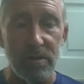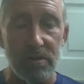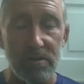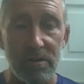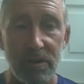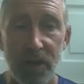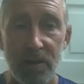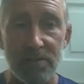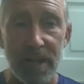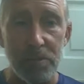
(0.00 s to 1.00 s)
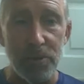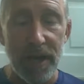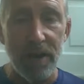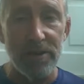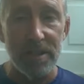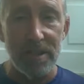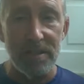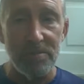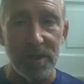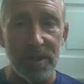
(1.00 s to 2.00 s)
can go a long time without
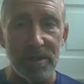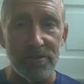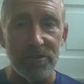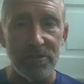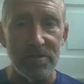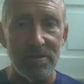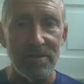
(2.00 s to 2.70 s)
eating because